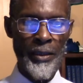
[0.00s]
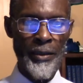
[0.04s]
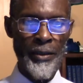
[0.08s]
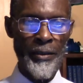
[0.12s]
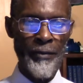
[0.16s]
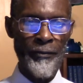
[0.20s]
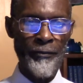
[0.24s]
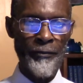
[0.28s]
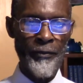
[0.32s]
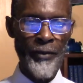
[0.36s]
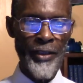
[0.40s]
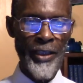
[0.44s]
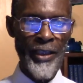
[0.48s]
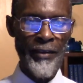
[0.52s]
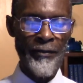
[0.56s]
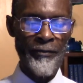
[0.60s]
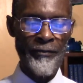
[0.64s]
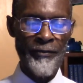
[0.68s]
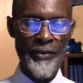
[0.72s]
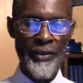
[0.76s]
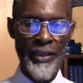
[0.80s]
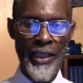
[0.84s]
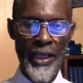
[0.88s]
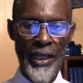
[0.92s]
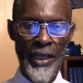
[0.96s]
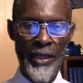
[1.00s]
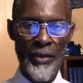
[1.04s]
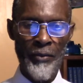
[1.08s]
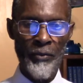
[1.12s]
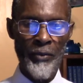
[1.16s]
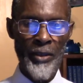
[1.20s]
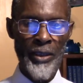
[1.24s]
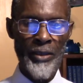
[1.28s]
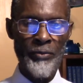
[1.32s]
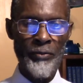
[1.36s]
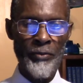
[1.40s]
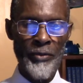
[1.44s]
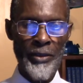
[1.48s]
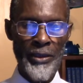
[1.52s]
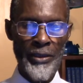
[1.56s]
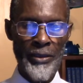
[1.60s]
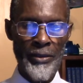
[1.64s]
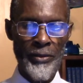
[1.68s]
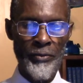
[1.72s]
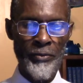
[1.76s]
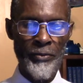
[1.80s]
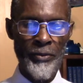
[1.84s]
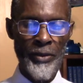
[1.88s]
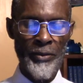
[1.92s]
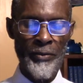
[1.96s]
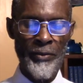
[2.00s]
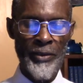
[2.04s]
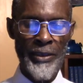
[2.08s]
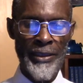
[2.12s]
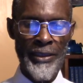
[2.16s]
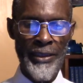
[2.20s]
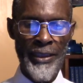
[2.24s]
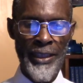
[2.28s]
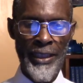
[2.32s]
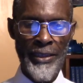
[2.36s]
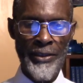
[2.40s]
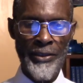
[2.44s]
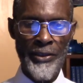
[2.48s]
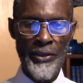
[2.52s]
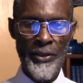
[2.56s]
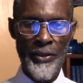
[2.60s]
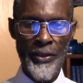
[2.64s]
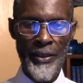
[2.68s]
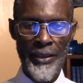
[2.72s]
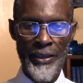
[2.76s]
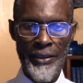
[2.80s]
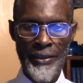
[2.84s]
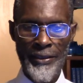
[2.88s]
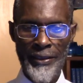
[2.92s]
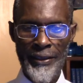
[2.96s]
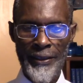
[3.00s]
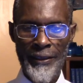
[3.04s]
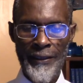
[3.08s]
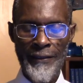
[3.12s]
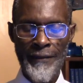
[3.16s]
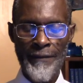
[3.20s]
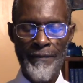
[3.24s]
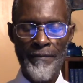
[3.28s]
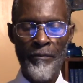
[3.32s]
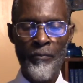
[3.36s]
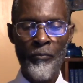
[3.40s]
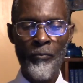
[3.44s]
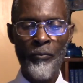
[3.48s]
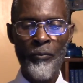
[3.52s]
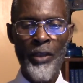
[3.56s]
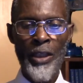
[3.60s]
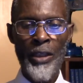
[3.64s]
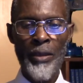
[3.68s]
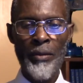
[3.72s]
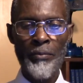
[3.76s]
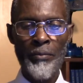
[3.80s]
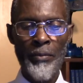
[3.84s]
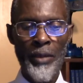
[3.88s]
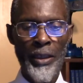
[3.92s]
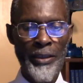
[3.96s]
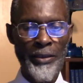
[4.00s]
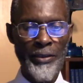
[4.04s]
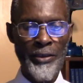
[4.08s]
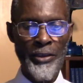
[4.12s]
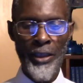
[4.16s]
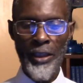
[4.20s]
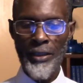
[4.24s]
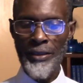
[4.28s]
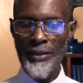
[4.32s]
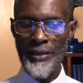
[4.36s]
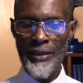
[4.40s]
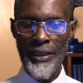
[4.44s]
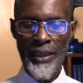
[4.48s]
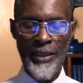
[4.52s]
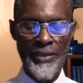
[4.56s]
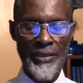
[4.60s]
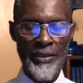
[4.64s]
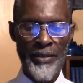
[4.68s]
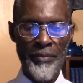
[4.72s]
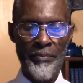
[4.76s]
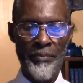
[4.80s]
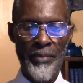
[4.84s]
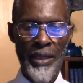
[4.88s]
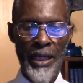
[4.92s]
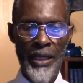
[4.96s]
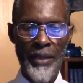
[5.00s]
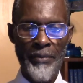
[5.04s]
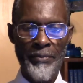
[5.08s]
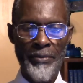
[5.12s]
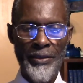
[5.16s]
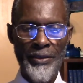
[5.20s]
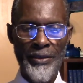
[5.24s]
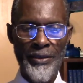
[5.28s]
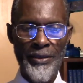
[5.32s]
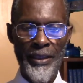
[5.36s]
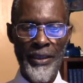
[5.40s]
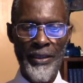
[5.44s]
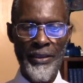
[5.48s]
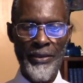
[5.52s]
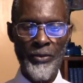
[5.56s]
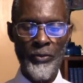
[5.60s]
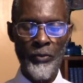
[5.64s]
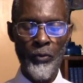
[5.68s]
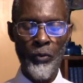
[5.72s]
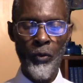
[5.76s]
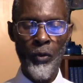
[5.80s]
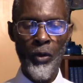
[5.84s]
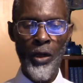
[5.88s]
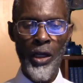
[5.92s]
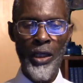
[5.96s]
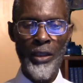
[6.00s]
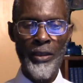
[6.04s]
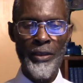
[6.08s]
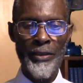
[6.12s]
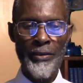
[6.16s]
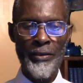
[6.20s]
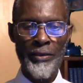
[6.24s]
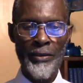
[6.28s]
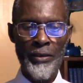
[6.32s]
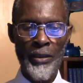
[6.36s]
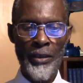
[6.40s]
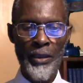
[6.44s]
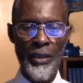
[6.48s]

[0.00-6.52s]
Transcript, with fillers: if we have time, when we, we will get to it. But just as the Bible says, one,